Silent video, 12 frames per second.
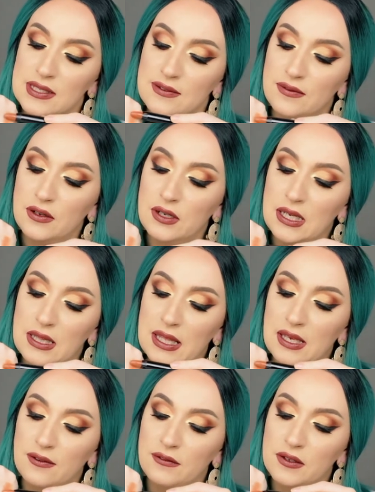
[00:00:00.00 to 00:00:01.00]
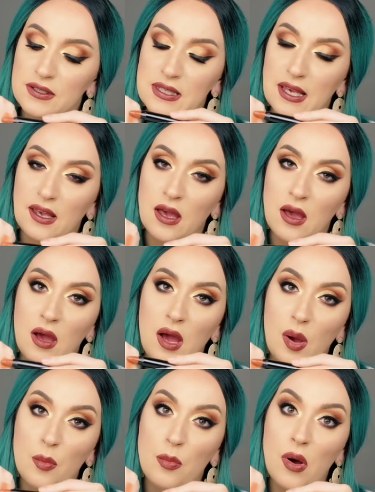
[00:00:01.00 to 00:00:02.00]
It's very, like, it feels like
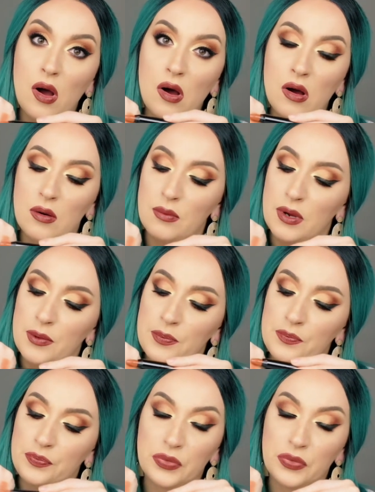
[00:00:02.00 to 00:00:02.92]
a balm.